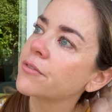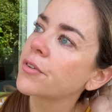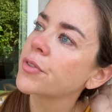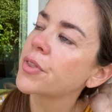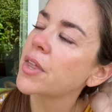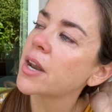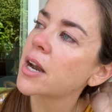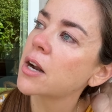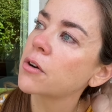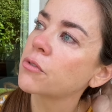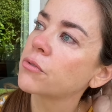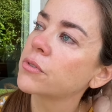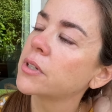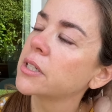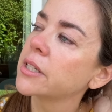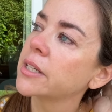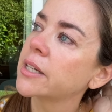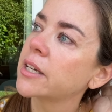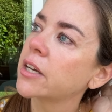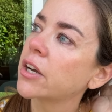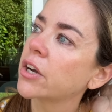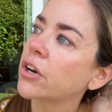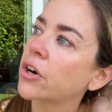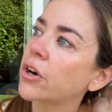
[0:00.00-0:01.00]
and that I
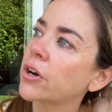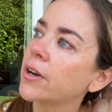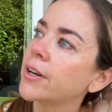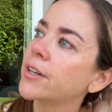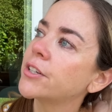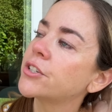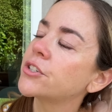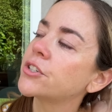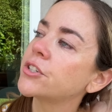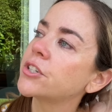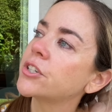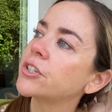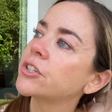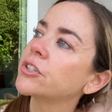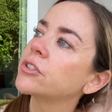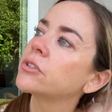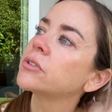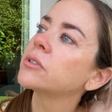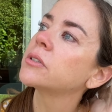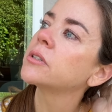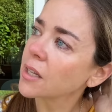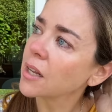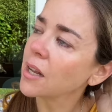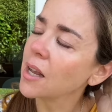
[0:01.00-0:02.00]
really encouraged
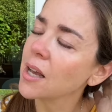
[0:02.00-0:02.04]
you.